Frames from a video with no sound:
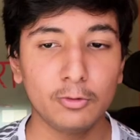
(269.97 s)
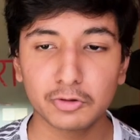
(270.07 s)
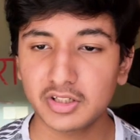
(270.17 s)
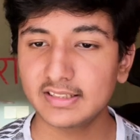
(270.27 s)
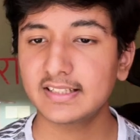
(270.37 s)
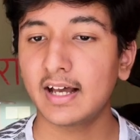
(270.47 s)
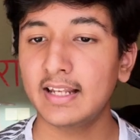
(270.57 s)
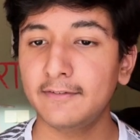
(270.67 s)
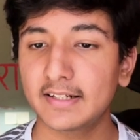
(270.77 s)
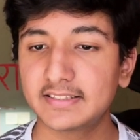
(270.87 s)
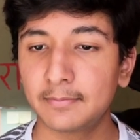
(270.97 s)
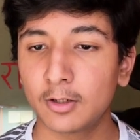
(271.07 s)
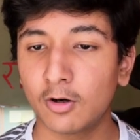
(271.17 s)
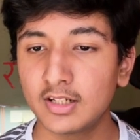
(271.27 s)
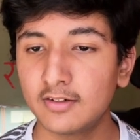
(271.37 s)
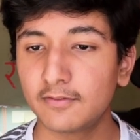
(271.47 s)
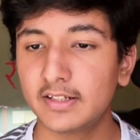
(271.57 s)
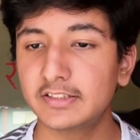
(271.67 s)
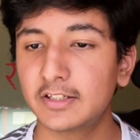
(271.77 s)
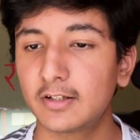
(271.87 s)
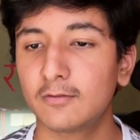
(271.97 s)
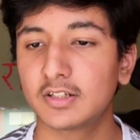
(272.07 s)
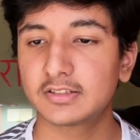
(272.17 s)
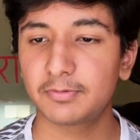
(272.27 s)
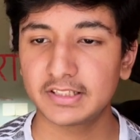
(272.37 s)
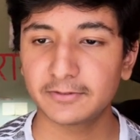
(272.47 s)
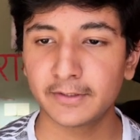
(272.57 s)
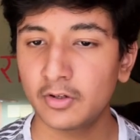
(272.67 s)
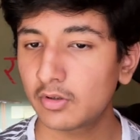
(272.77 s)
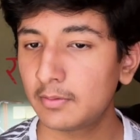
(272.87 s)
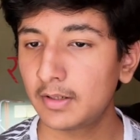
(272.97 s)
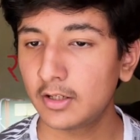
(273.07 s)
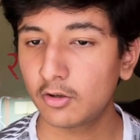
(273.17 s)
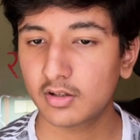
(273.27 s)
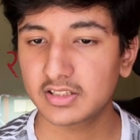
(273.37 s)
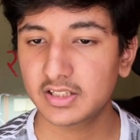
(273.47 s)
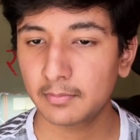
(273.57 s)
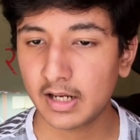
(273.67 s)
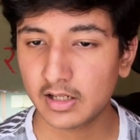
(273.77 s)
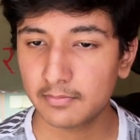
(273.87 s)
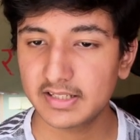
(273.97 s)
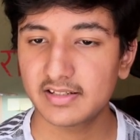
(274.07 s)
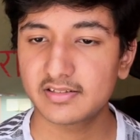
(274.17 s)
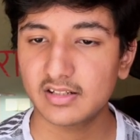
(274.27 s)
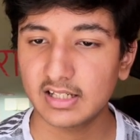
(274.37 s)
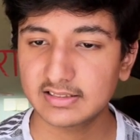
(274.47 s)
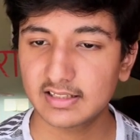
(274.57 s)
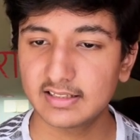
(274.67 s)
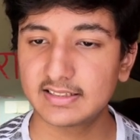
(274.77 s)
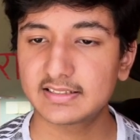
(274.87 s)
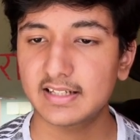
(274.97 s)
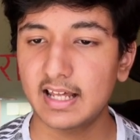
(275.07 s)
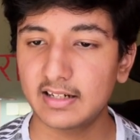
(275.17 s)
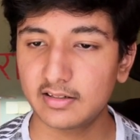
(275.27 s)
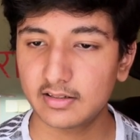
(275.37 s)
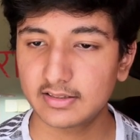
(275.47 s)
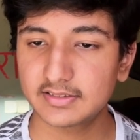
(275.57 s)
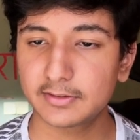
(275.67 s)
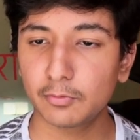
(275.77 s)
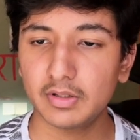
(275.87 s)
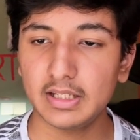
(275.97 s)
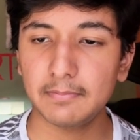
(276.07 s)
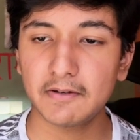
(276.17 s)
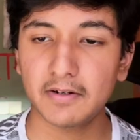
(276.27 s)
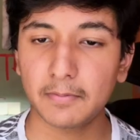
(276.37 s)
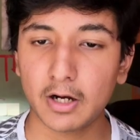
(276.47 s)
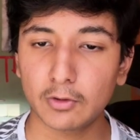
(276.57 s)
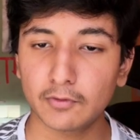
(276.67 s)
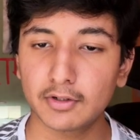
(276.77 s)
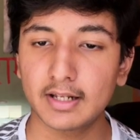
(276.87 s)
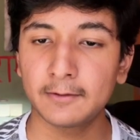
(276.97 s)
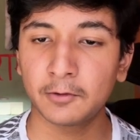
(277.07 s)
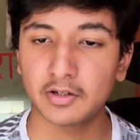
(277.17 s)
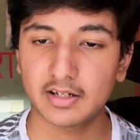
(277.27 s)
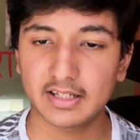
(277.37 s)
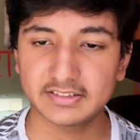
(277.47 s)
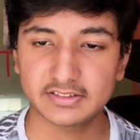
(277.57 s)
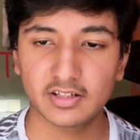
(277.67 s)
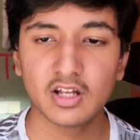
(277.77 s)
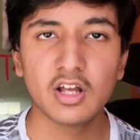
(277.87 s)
Notion is a highly flexible all-in-one digital workspace where you can build your custom databases, task lists, calendars to keep every part of your life organized.